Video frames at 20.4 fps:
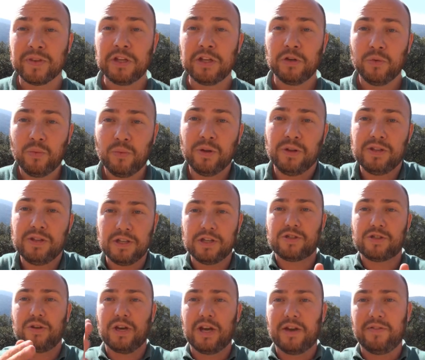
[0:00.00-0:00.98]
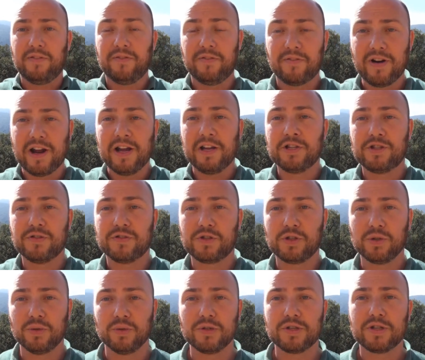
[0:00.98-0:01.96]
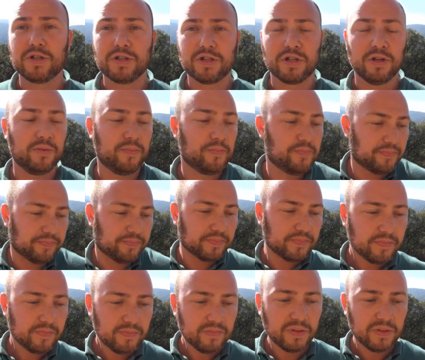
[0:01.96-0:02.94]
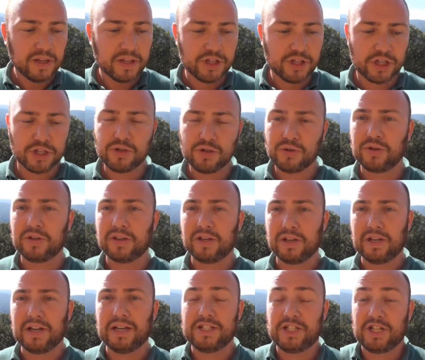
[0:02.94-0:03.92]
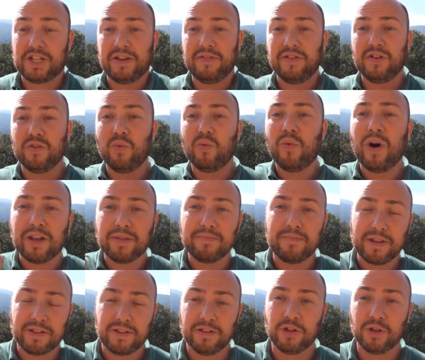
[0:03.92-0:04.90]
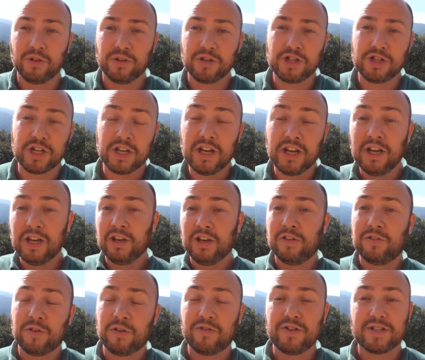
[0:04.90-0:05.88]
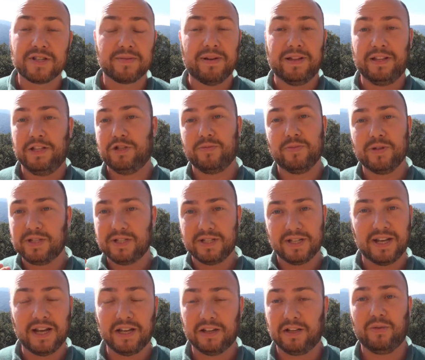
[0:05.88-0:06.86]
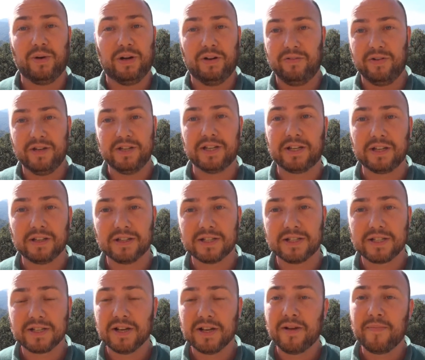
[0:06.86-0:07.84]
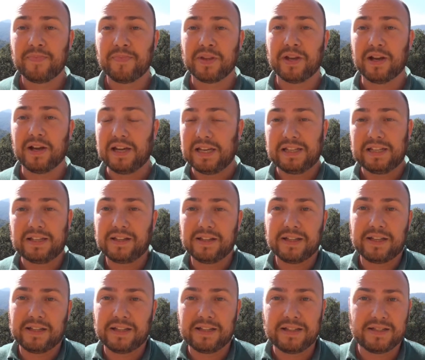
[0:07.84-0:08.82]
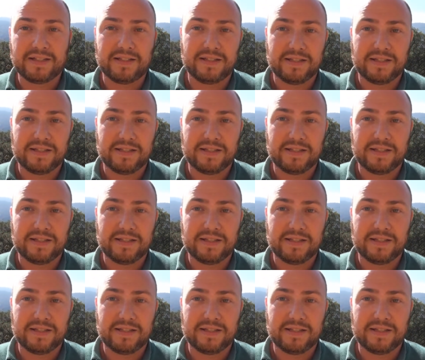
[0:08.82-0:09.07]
you will need to have a range of tools. So just having one methodology for risk management is again quite ridiculous. It clearly